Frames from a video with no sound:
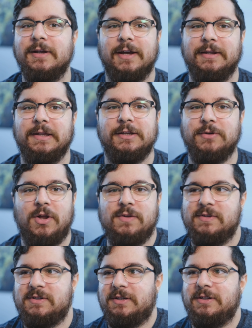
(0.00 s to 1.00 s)
and then you all
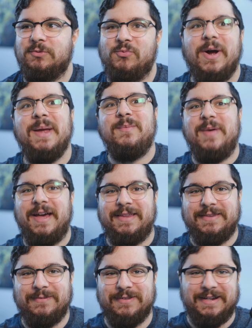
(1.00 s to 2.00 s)
of a sudden way
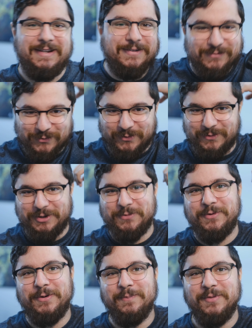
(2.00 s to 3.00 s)
back like when you
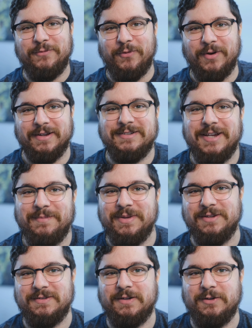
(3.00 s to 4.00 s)
were before, like 10
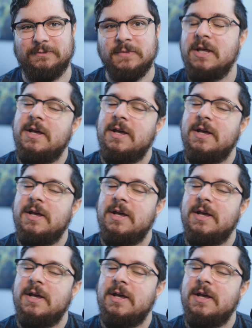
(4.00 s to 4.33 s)
minutes ago.